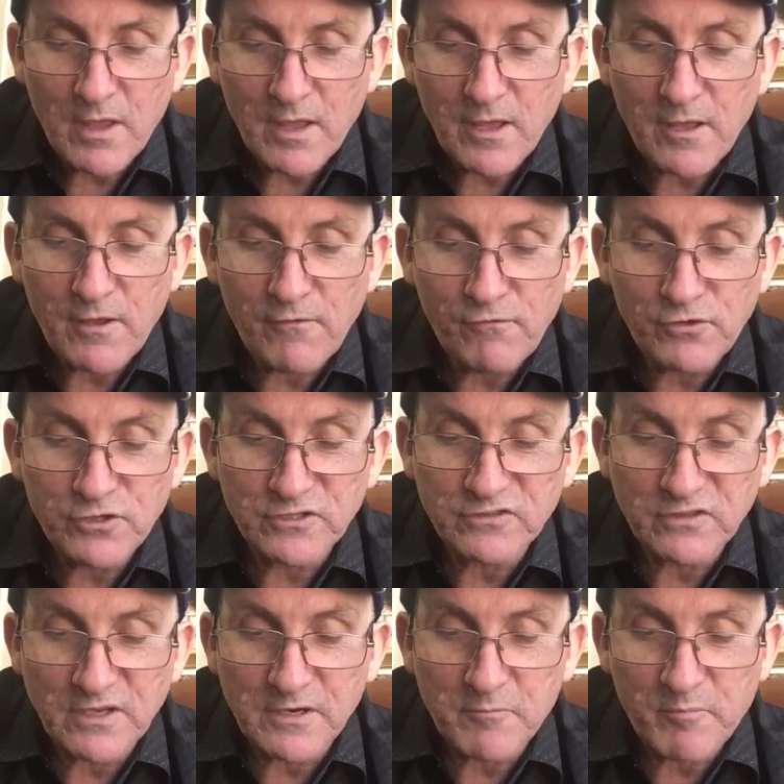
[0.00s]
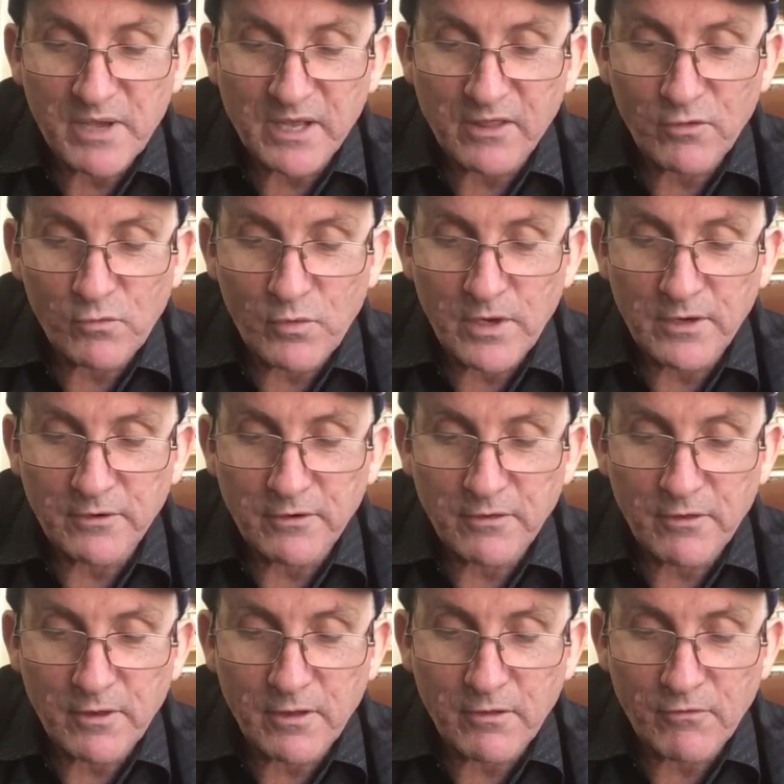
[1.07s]
If you're just going to back the winner,
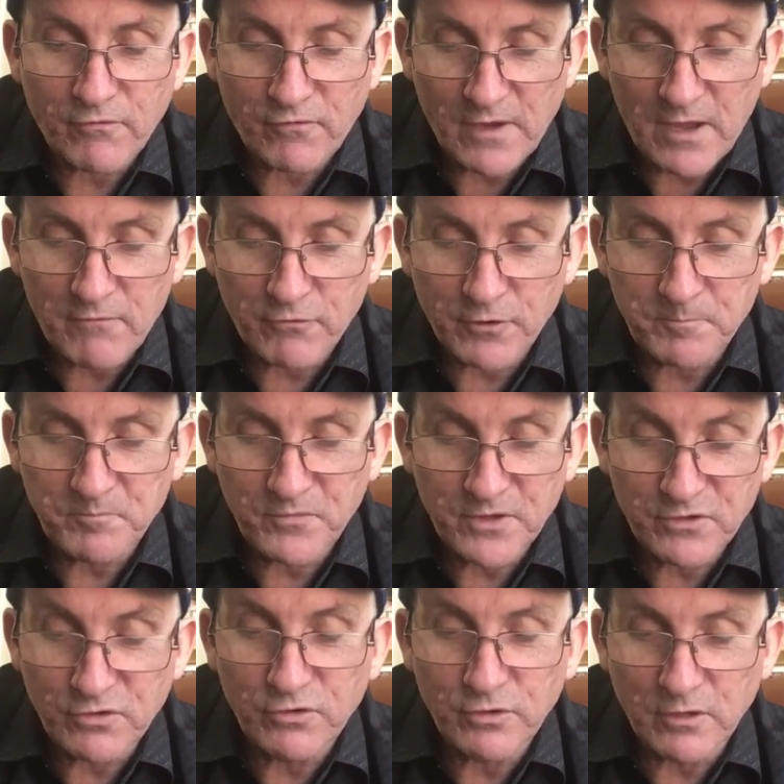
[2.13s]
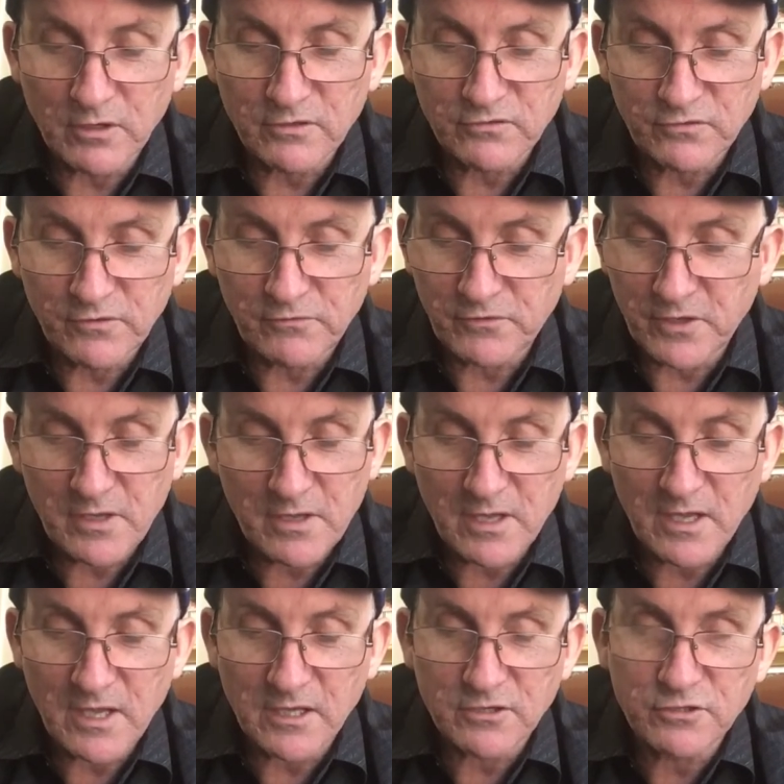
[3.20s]
the favourite, $2.50, you
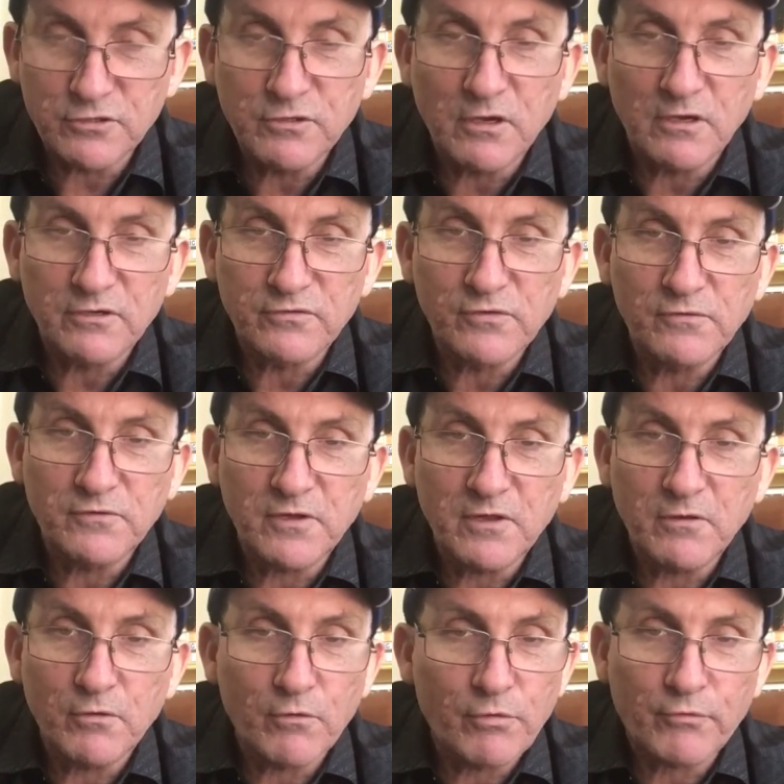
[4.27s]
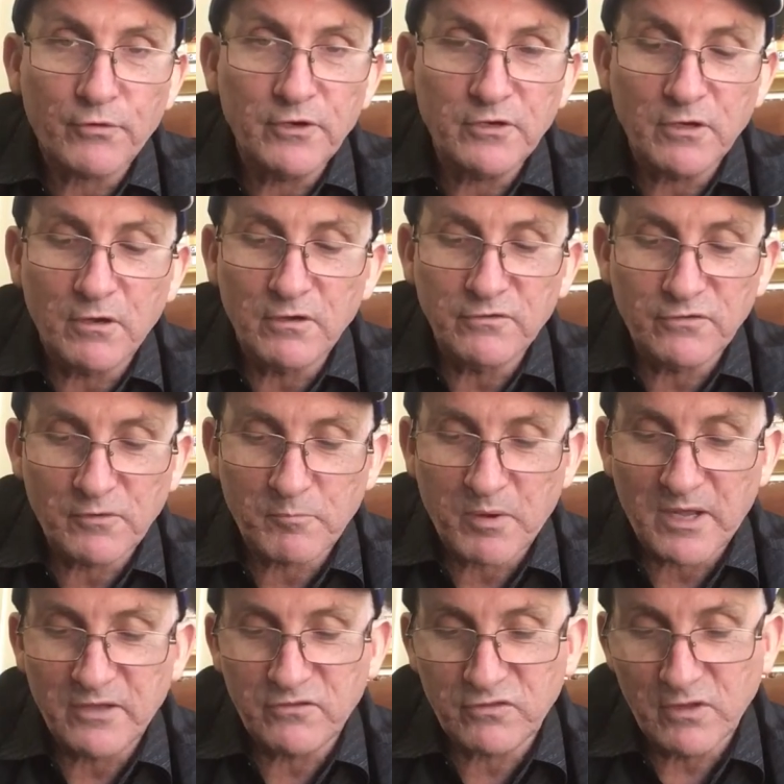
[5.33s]
can get $2.50 or $3 the
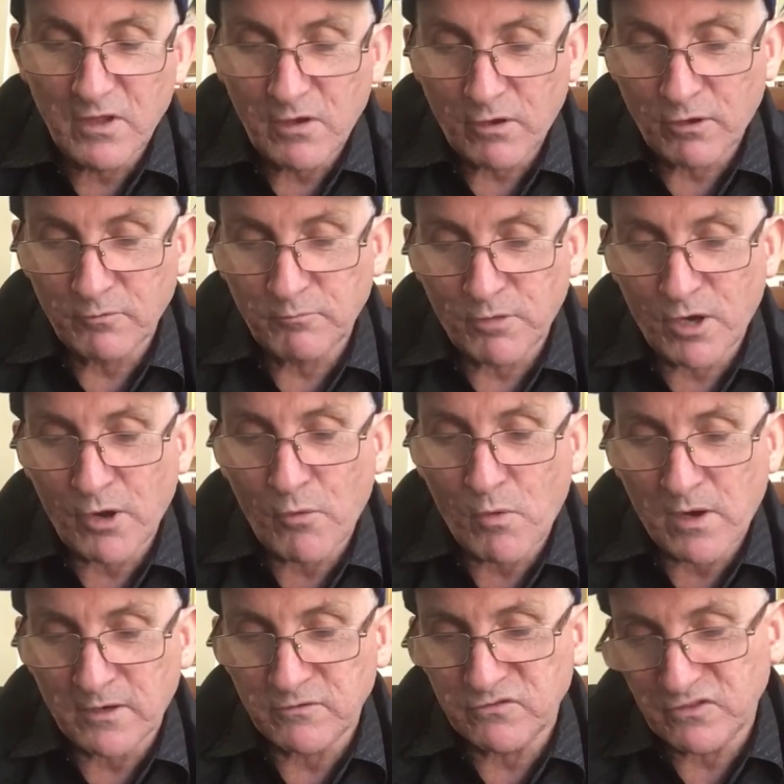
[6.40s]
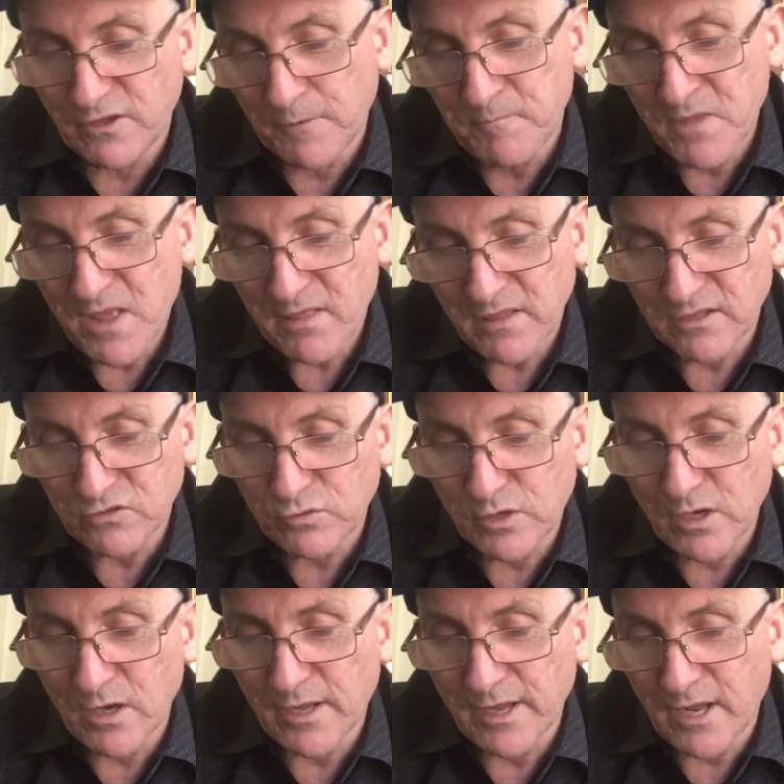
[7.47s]
place on my one. So that's why
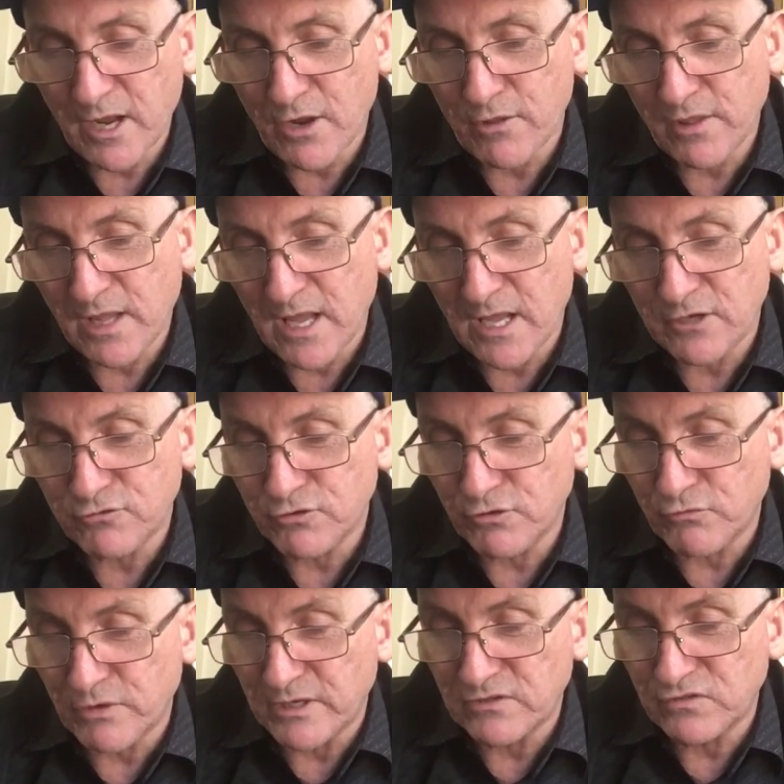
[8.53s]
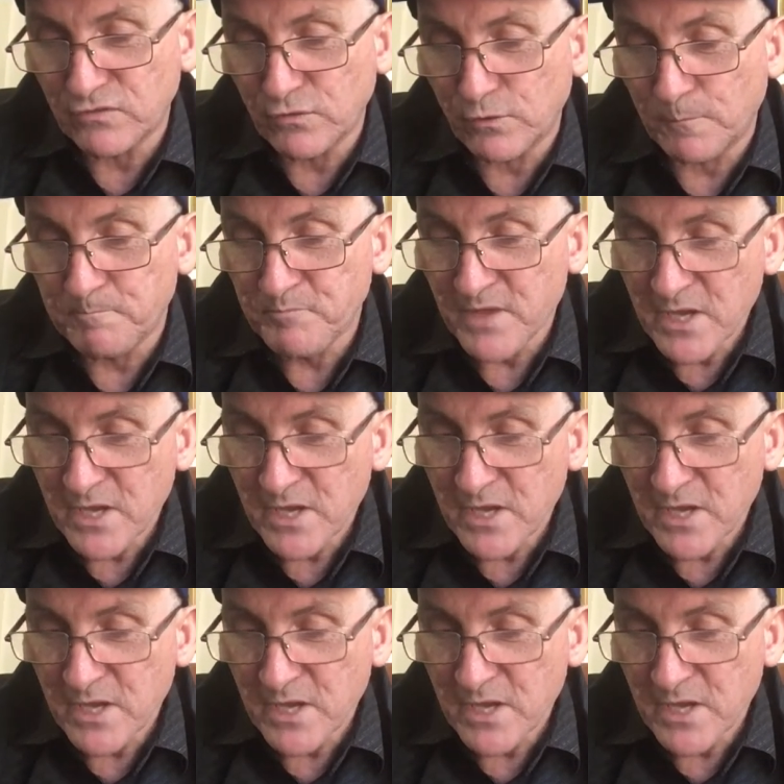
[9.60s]
I like Go the Gantry in race 4.